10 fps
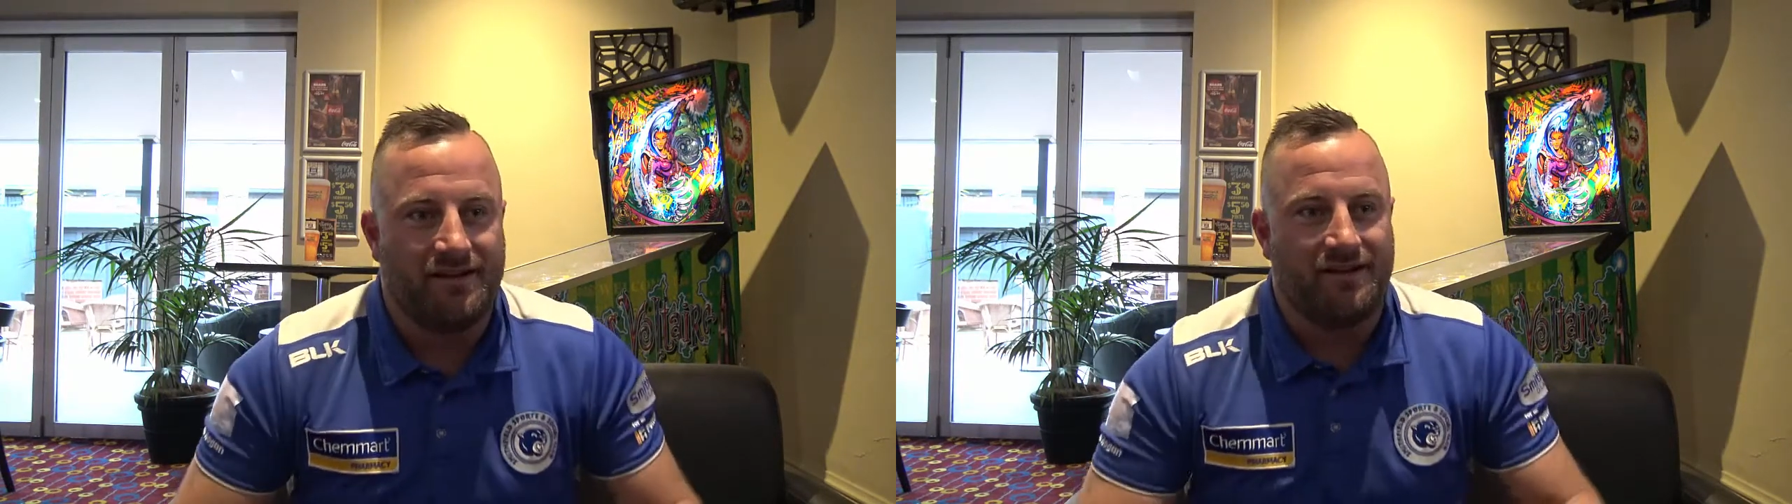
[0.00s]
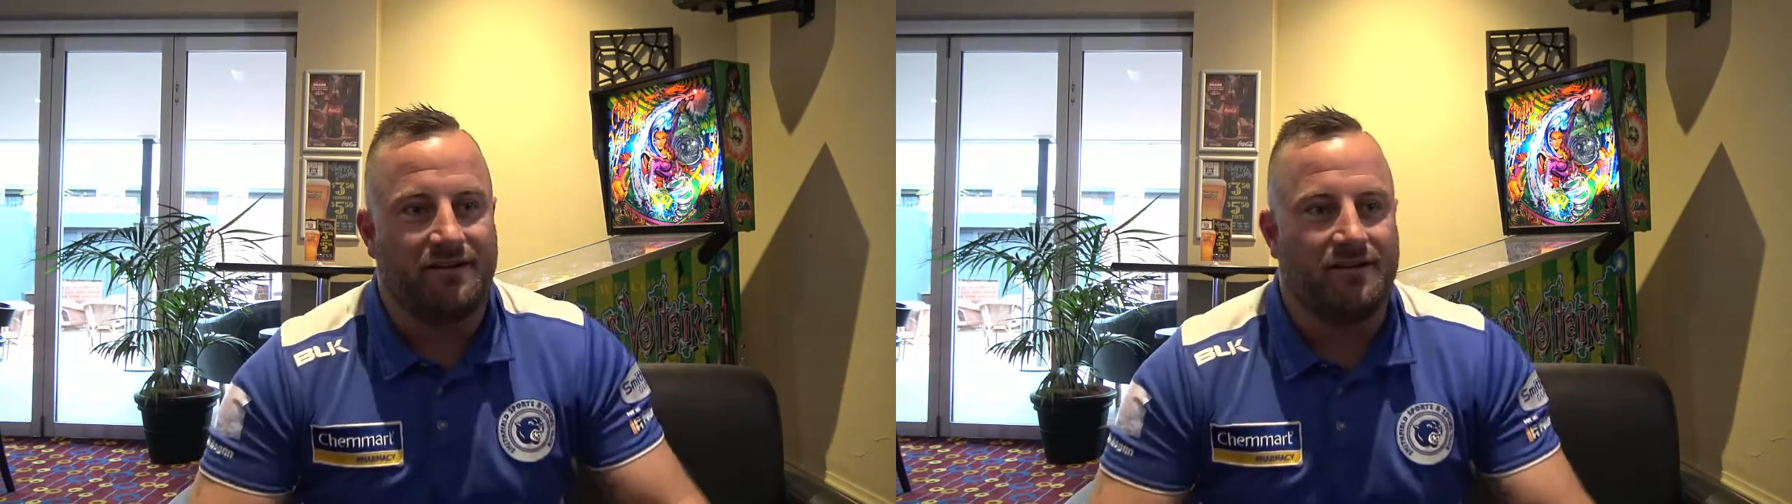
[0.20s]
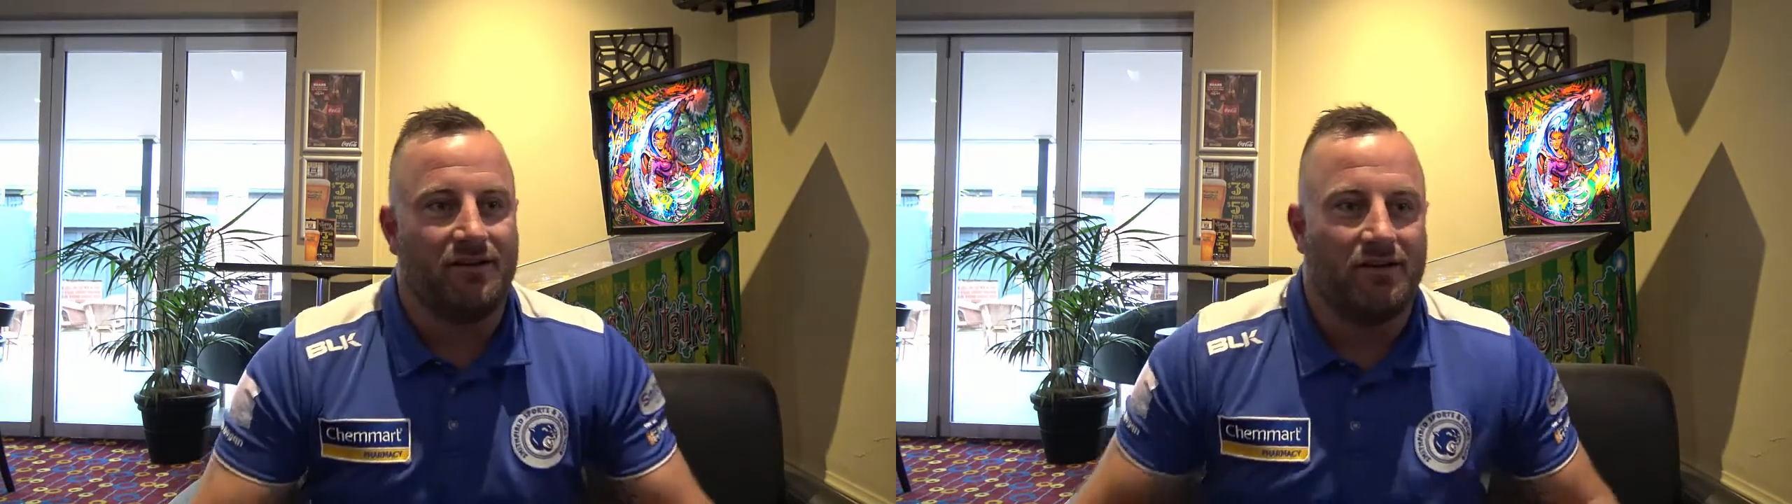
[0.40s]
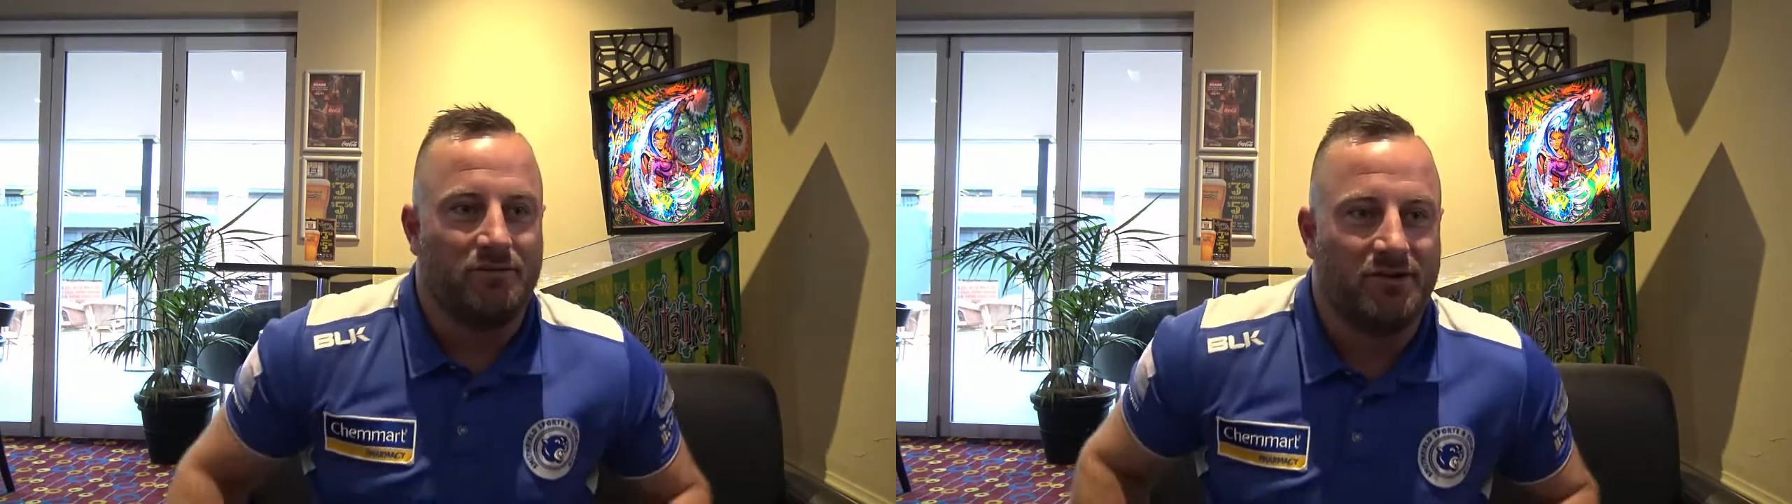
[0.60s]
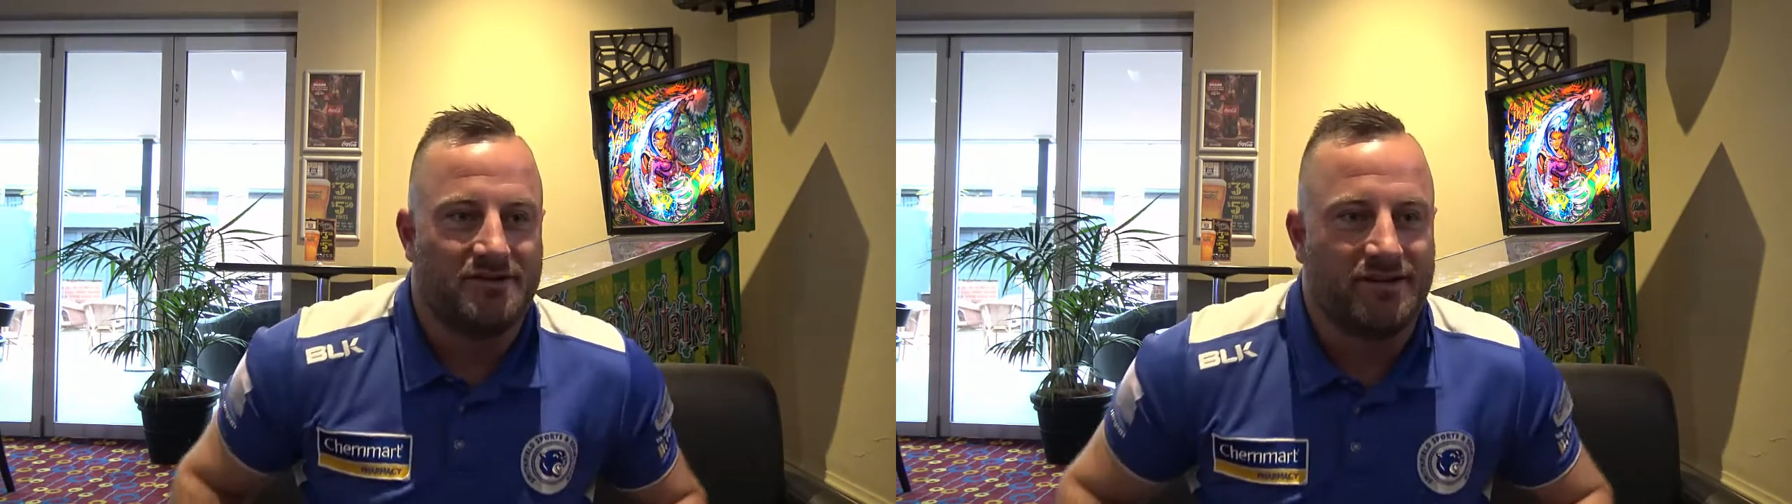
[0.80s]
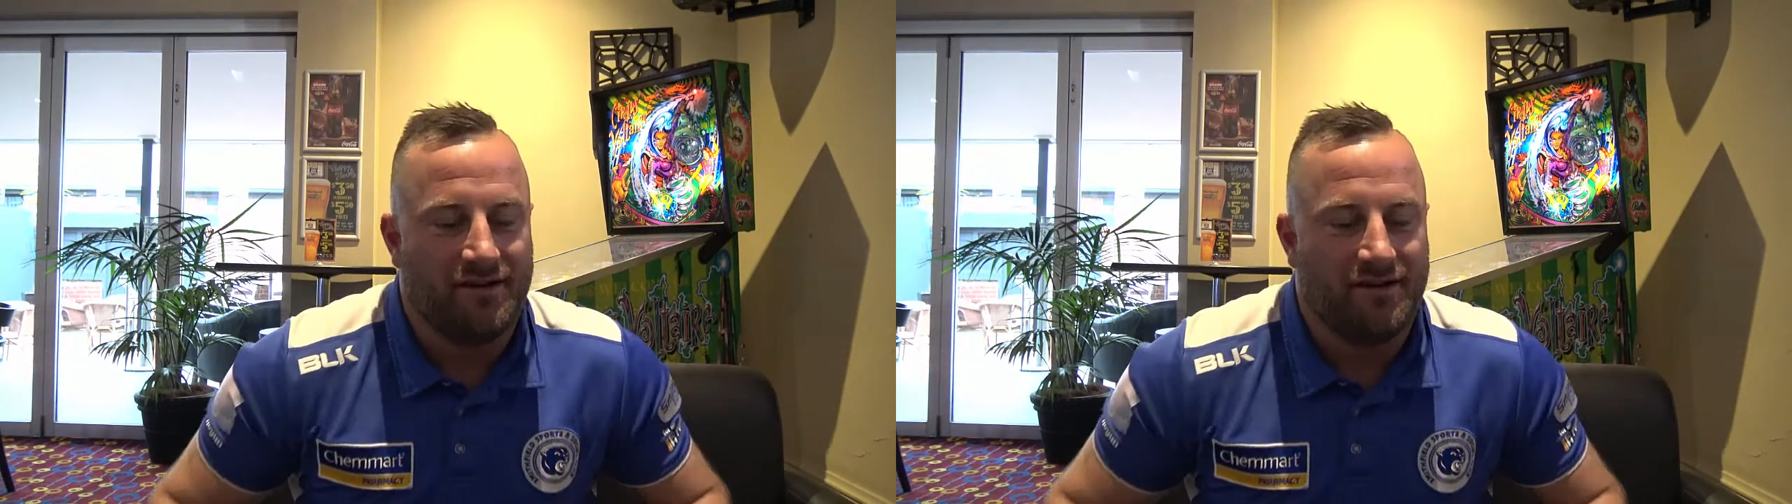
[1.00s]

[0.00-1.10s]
You know, a lot of the birds